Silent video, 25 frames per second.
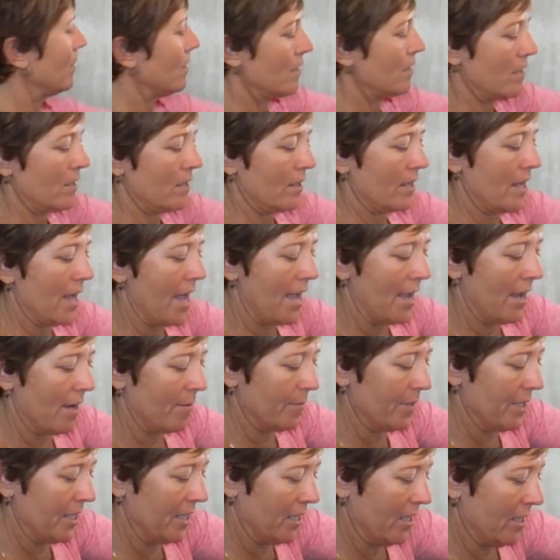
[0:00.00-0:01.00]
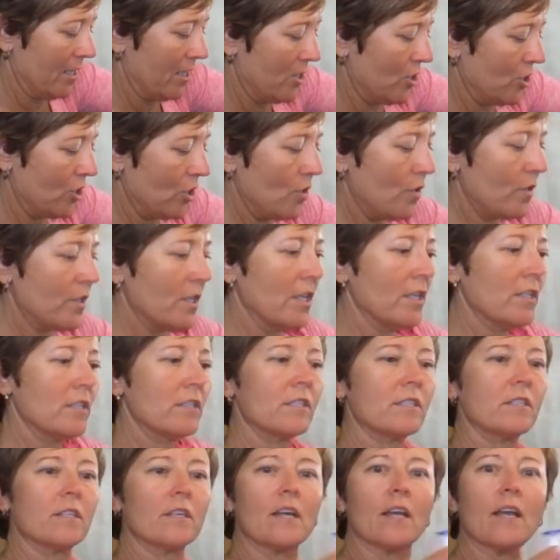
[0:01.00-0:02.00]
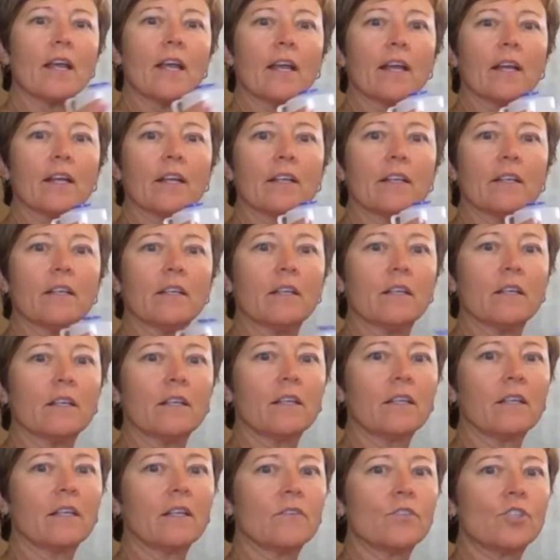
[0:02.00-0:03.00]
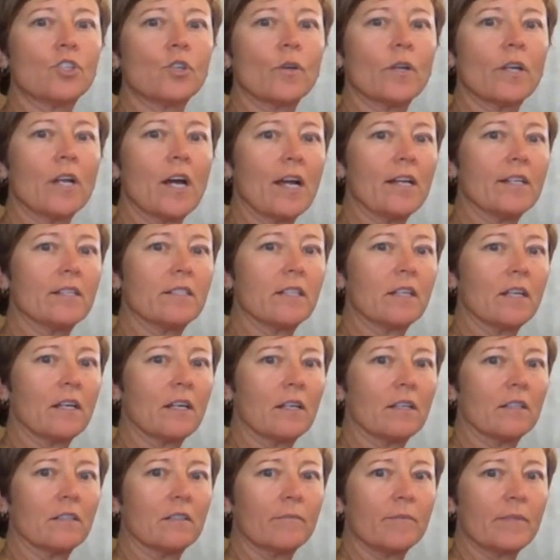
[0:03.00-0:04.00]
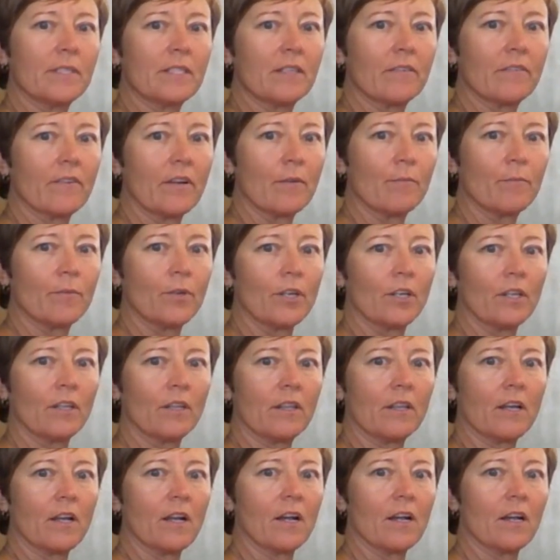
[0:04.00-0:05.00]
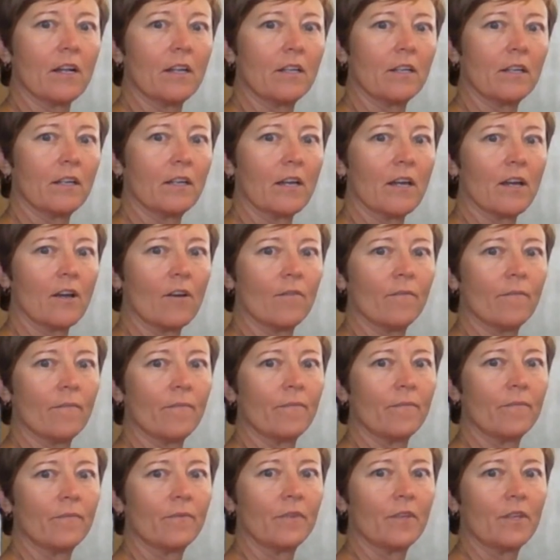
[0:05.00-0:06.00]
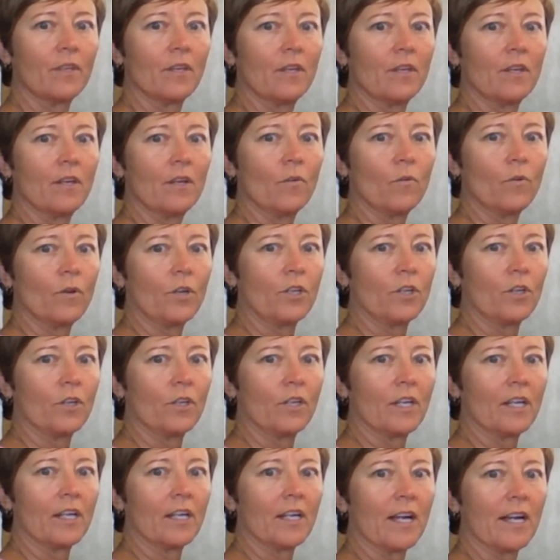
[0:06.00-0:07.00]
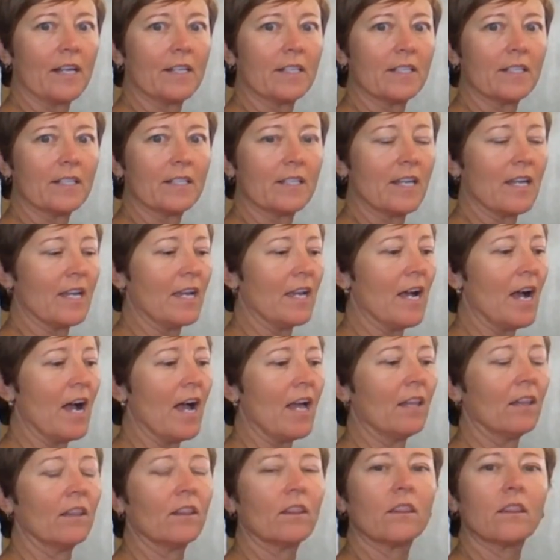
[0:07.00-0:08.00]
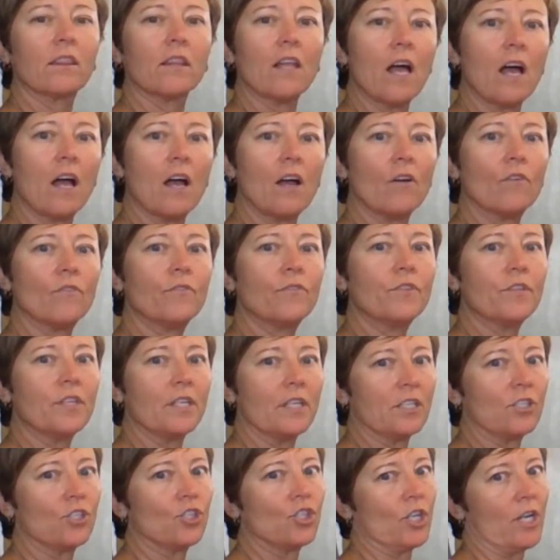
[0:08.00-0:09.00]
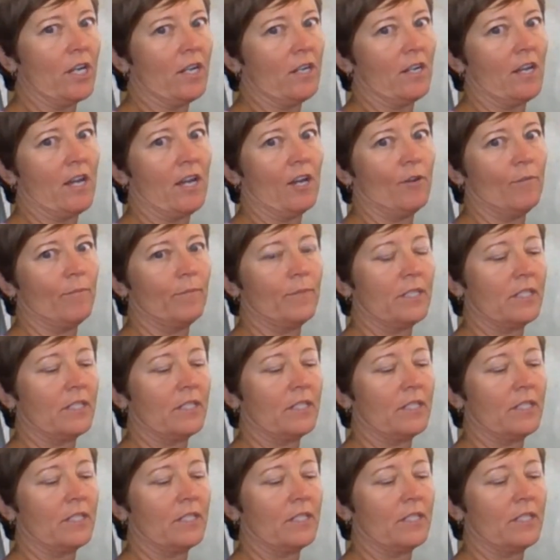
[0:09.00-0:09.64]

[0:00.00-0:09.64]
Okay, I'm going to undo this and it gives you an idea. There you go. Where you can kind of see, I love these jet nebs.